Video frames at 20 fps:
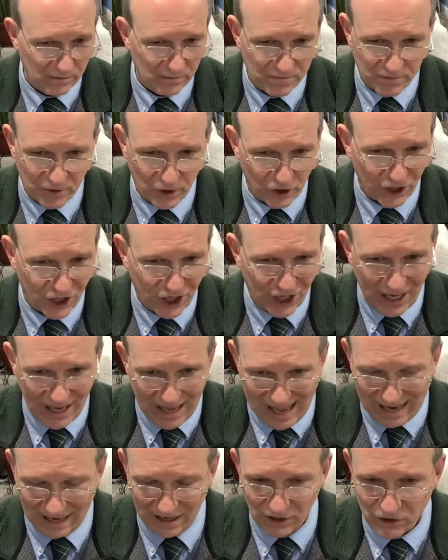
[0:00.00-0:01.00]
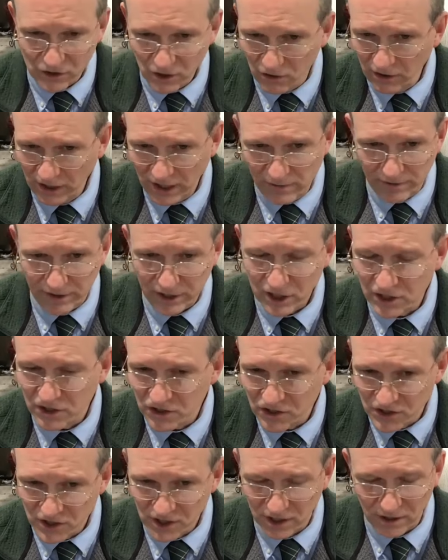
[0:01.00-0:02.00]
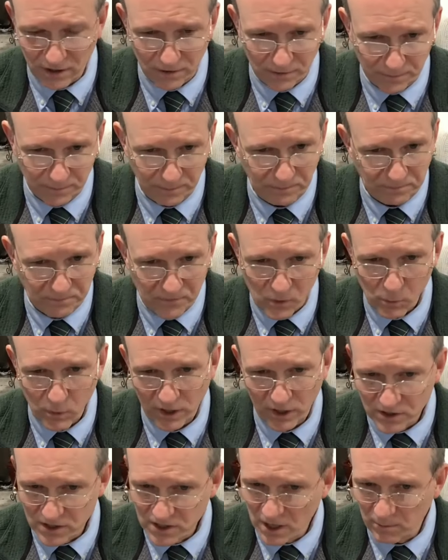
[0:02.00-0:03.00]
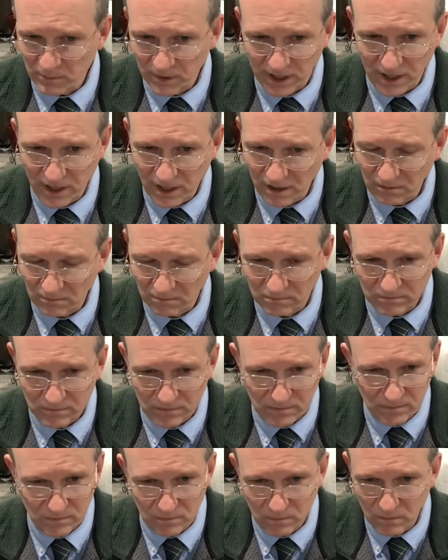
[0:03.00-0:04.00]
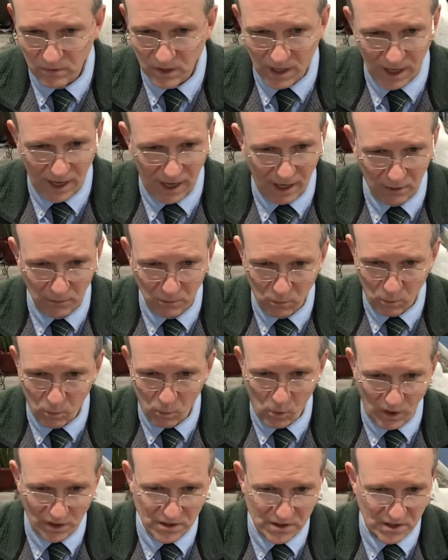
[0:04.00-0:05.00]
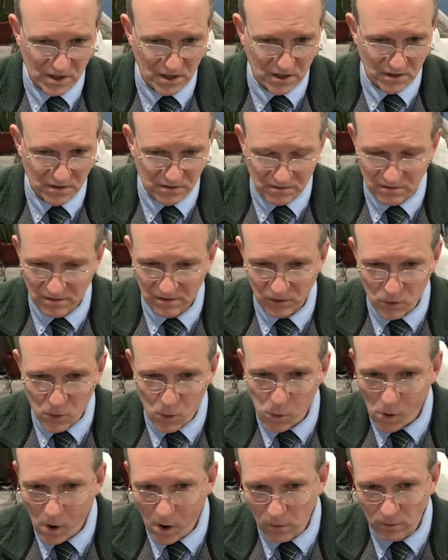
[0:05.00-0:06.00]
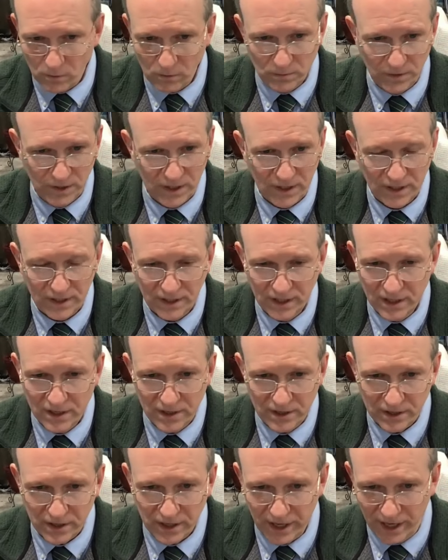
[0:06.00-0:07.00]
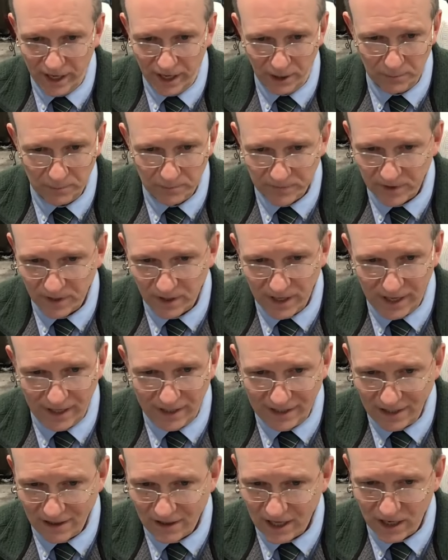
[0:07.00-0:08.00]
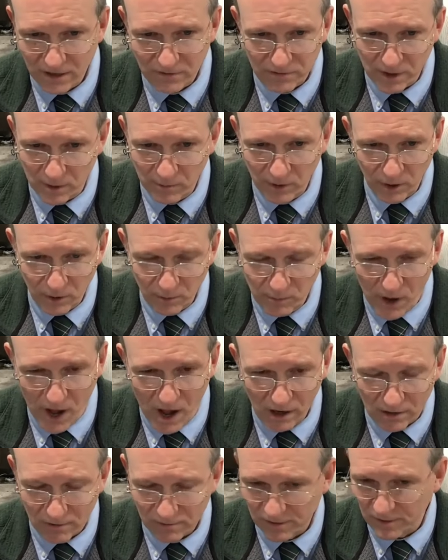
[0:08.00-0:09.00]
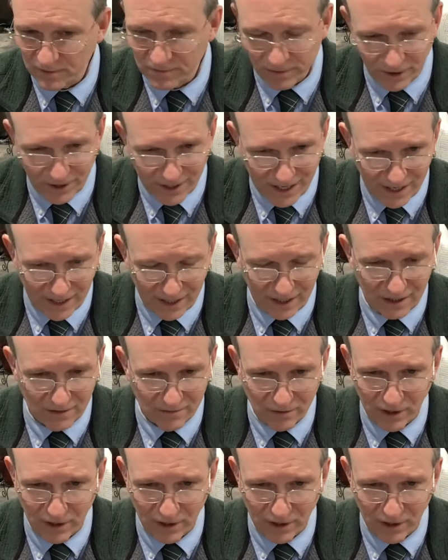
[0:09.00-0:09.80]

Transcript: Forget. Don't even consider when somebody wants to quote anything from an Apocrypha. Forget it.